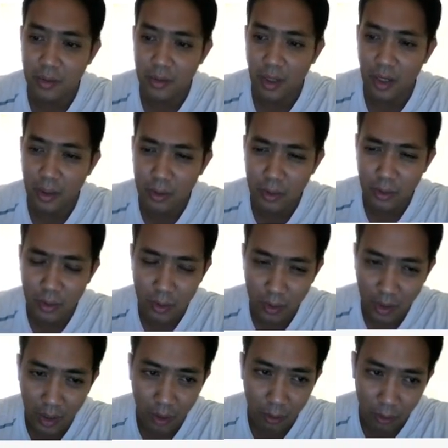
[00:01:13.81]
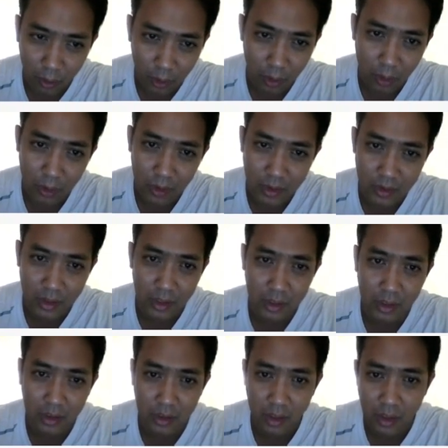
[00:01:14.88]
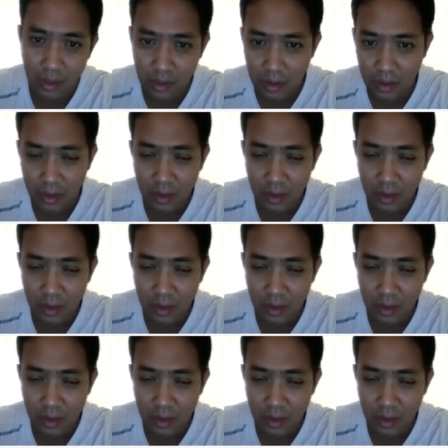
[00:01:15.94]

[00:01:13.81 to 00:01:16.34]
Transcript: So I don't know how long it's gonna take,